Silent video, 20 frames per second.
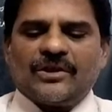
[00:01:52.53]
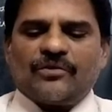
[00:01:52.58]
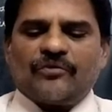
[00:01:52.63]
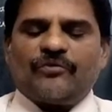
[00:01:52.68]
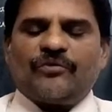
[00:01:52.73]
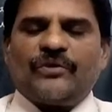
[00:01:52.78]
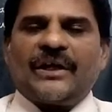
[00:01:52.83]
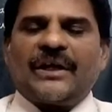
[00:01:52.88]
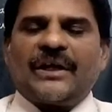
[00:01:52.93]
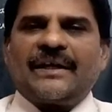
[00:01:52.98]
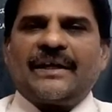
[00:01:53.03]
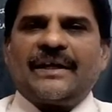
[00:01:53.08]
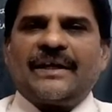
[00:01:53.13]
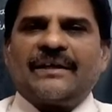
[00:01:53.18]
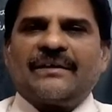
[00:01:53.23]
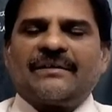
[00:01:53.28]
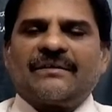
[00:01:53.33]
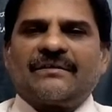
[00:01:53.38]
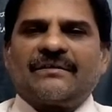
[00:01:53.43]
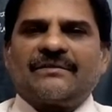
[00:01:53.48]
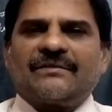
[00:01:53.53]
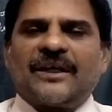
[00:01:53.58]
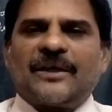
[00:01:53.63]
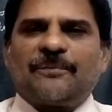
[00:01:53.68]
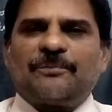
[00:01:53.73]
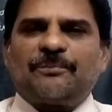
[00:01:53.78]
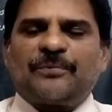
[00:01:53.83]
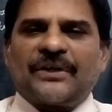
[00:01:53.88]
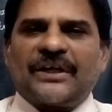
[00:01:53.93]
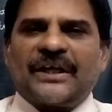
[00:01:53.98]
We are reading
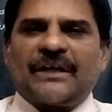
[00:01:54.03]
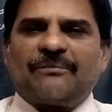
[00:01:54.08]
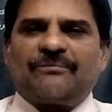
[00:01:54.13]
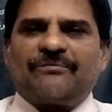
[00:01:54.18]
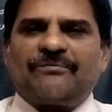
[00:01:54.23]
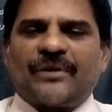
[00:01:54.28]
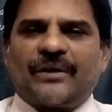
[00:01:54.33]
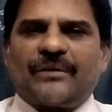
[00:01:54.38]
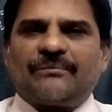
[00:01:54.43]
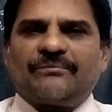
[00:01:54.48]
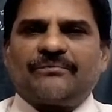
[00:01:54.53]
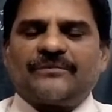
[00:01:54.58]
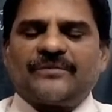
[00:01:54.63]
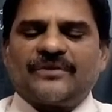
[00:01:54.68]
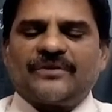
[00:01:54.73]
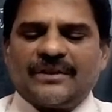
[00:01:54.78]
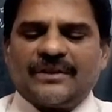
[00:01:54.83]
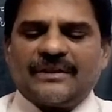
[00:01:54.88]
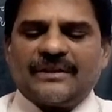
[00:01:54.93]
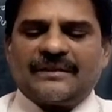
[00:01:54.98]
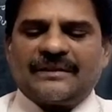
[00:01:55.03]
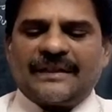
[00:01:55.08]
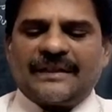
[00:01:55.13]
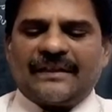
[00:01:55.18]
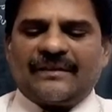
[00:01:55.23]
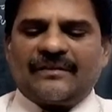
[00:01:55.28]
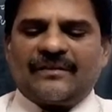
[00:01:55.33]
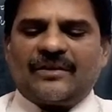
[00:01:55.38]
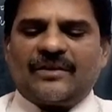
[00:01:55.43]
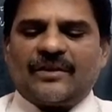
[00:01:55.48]
the period from
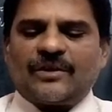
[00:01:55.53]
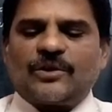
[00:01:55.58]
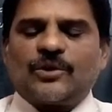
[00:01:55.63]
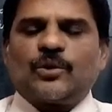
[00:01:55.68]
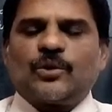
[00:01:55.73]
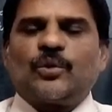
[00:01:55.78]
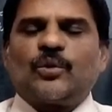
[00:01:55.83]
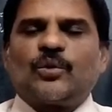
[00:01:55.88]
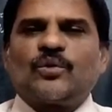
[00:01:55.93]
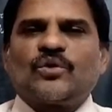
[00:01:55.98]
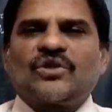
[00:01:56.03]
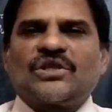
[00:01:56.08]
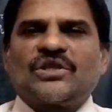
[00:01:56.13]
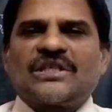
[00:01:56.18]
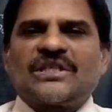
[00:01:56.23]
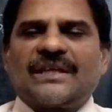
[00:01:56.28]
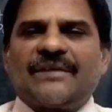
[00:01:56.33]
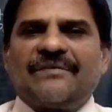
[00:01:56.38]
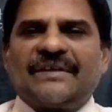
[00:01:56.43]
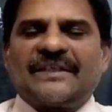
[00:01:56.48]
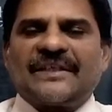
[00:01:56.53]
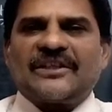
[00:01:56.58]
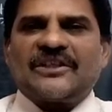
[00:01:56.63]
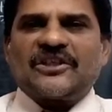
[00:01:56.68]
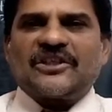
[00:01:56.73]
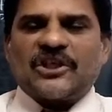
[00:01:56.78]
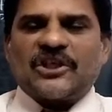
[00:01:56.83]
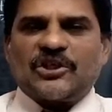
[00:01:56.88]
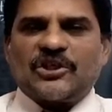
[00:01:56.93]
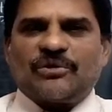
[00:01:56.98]
10th to 17th
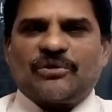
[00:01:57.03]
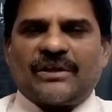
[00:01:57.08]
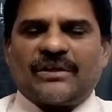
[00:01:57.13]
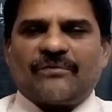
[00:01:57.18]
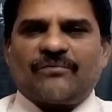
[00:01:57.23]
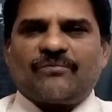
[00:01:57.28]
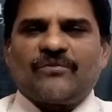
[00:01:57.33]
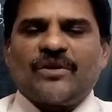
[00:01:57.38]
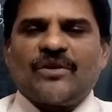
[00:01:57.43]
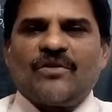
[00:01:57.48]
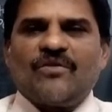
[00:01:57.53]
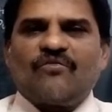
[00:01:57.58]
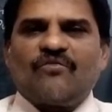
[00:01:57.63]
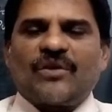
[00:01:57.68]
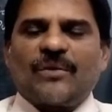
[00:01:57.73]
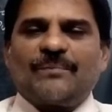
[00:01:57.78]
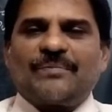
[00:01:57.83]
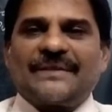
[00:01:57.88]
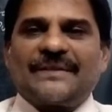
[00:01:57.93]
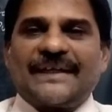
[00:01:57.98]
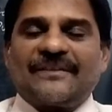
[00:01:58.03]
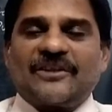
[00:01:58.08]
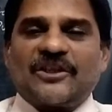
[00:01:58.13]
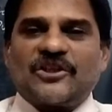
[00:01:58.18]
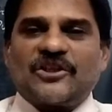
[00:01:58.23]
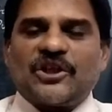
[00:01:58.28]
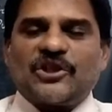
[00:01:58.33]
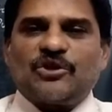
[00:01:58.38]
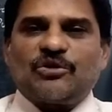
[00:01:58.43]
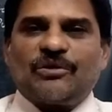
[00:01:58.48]
century. From 10th
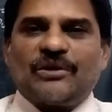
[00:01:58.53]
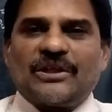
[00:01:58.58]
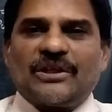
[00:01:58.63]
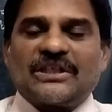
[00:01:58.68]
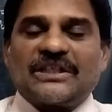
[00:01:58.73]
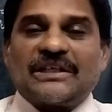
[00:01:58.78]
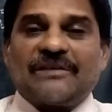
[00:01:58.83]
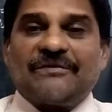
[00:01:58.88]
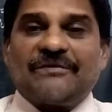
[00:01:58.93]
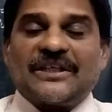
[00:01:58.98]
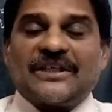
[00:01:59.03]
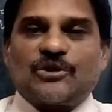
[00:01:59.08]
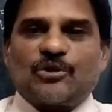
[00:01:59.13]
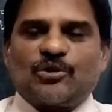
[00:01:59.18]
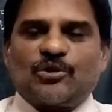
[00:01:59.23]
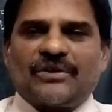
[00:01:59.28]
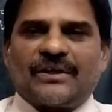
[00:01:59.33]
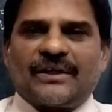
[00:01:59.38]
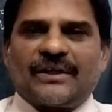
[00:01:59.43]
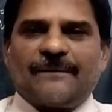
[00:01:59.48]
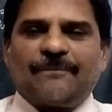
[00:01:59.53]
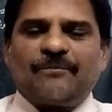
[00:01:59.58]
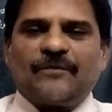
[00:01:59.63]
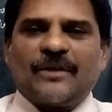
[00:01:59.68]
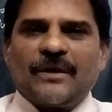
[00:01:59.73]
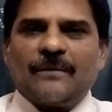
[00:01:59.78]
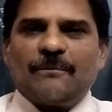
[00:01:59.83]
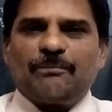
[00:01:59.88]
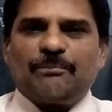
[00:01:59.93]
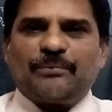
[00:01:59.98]
century to 17th century
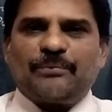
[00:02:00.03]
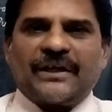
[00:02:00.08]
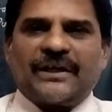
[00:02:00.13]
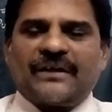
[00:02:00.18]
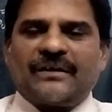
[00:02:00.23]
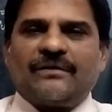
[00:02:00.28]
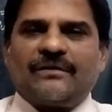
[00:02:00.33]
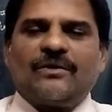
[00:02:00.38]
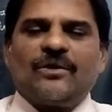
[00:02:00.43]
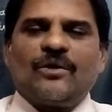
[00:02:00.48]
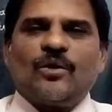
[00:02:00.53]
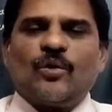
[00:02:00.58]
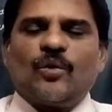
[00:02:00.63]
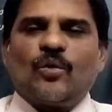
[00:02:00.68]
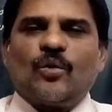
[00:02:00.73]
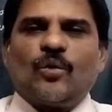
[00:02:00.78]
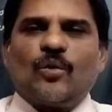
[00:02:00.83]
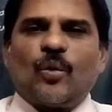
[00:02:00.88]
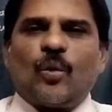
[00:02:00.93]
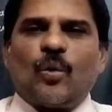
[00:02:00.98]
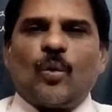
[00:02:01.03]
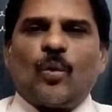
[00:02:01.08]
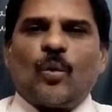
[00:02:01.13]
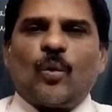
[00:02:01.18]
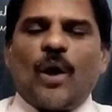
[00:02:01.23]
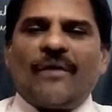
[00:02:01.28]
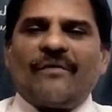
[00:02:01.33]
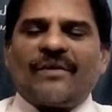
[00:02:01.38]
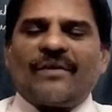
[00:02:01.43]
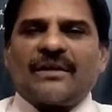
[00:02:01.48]
period,
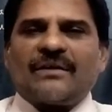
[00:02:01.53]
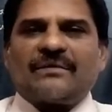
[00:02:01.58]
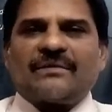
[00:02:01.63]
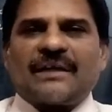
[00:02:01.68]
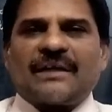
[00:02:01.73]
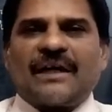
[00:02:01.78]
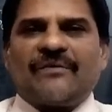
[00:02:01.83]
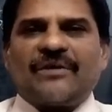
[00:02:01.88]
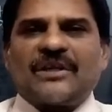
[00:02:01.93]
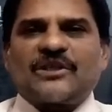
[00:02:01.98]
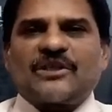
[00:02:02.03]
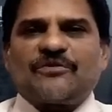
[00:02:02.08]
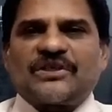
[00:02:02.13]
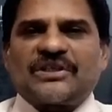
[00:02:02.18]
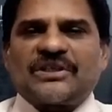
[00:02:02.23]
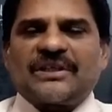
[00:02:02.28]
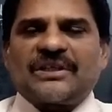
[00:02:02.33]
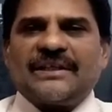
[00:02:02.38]
whoever travelers visited